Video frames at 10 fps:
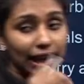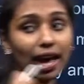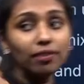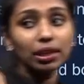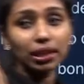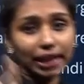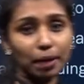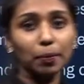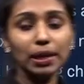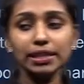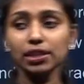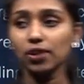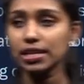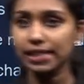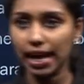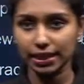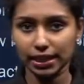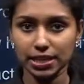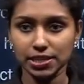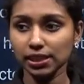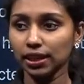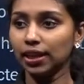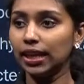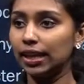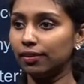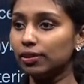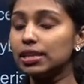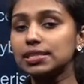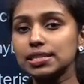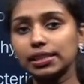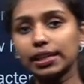have the capability known as catenation. We will discuss in the